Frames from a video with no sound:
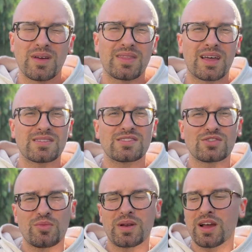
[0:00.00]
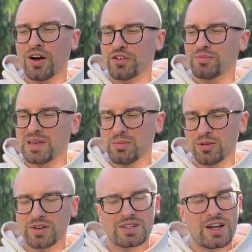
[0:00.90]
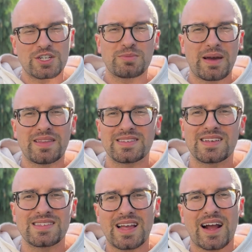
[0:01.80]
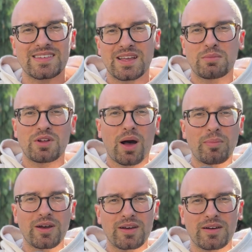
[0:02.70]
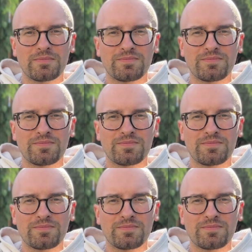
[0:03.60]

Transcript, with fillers: and that so many other people are touched by this exact same topic